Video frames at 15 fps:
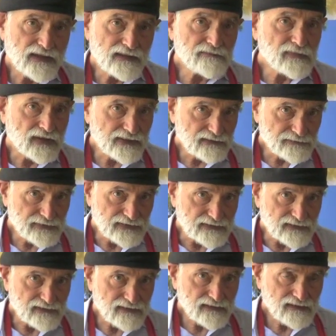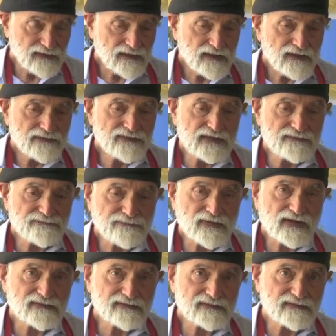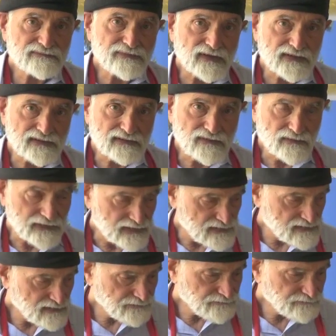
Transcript: in my opinion, than finely divided greens.